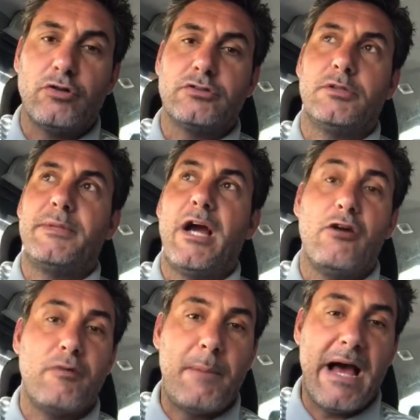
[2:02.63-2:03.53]
to be
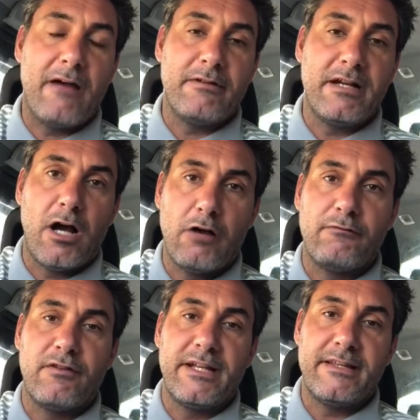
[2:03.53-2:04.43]
overpowering.
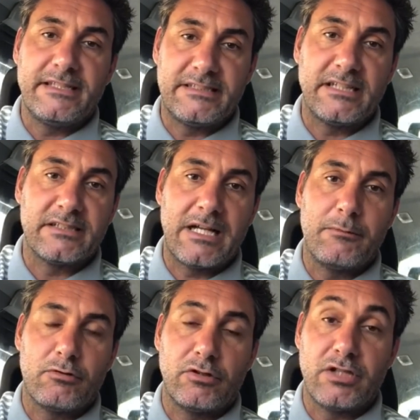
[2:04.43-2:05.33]
Hopefully this doesn't come
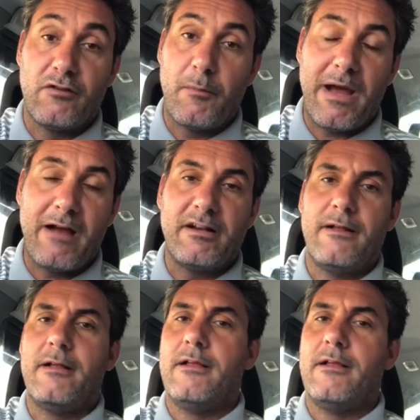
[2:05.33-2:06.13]
across overpowering.